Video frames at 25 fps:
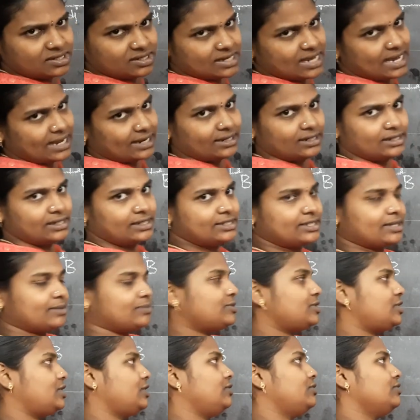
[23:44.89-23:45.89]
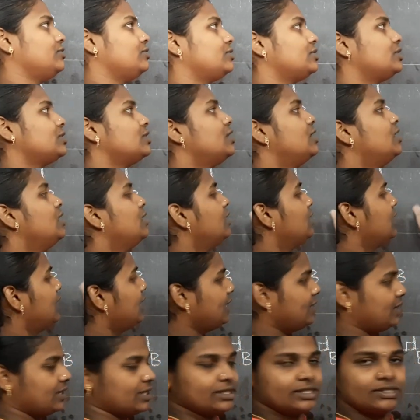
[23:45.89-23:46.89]
directly substitute
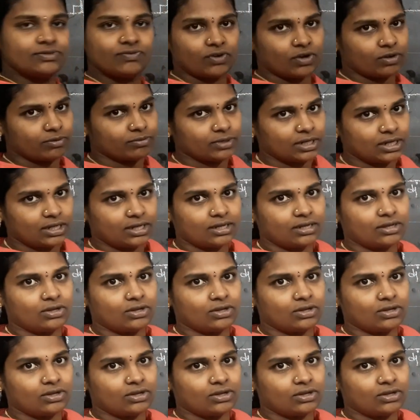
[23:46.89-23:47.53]
in this formula.